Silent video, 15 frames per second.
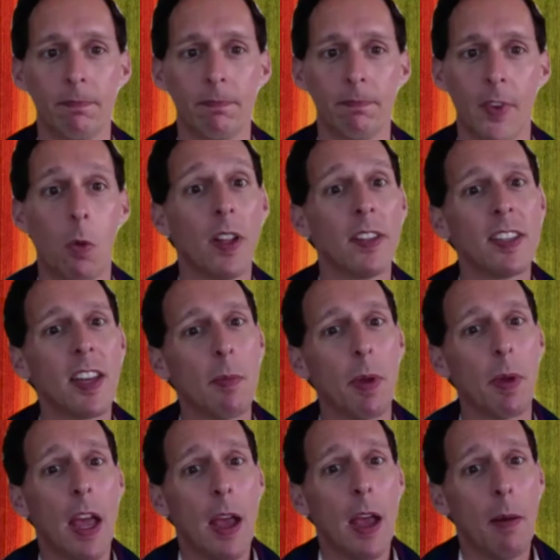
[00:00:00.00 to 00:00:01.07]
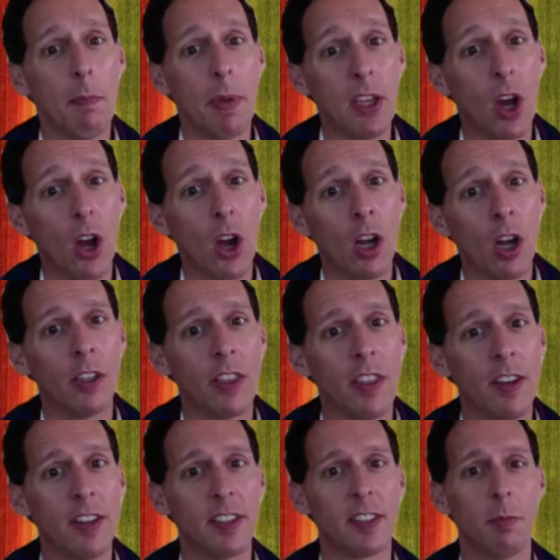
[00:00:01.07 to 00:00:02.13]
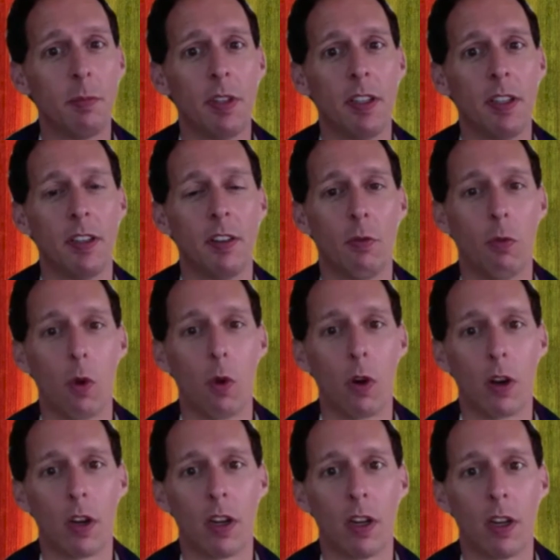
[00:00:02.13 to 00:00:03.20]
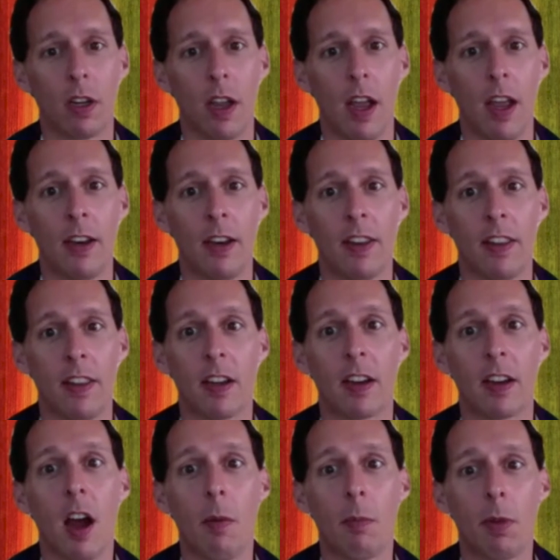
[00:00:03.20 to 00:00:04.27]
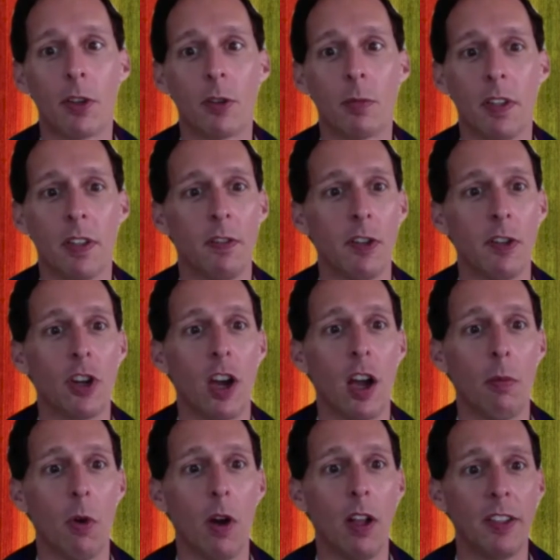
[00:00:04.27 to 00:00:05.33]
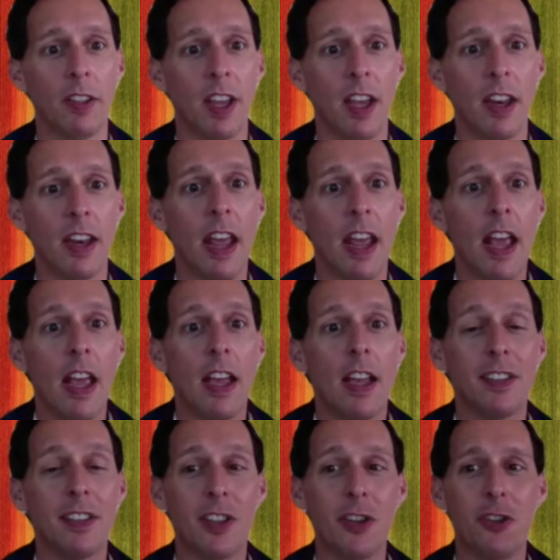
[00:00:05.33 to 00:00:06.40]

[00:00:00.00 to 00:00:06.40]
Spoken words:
One step beyond the discipline of work and the accomplishment of a job well done is the